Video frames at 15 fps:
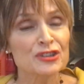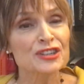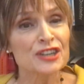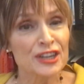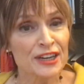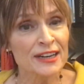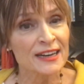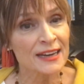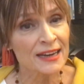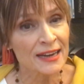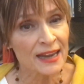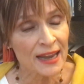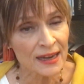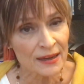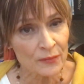couldn't
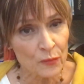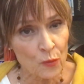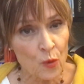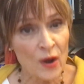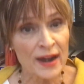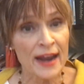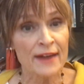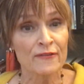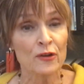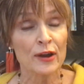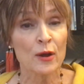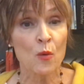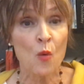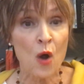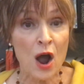get whatever
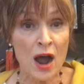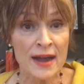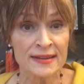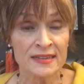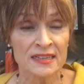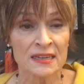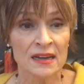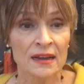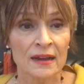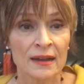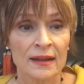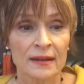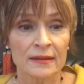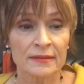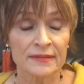it was
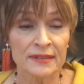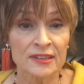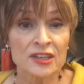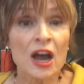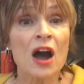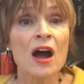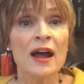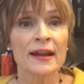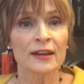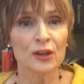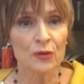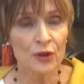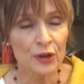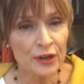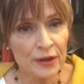done. You
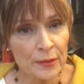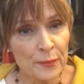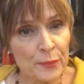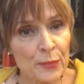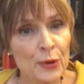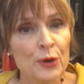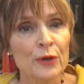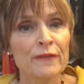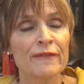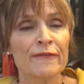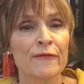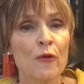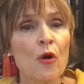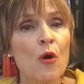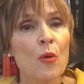couldn't move
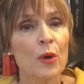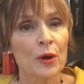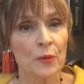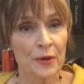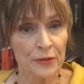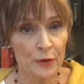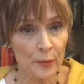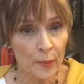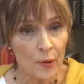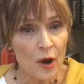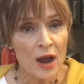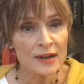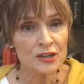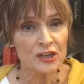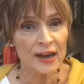forward with your
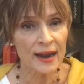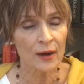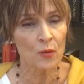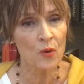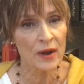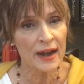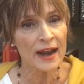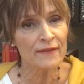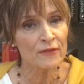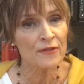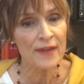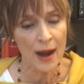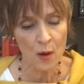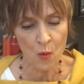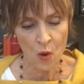project, whatever
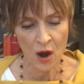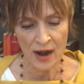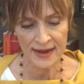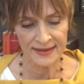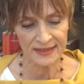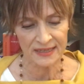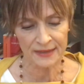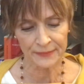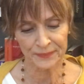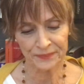that was.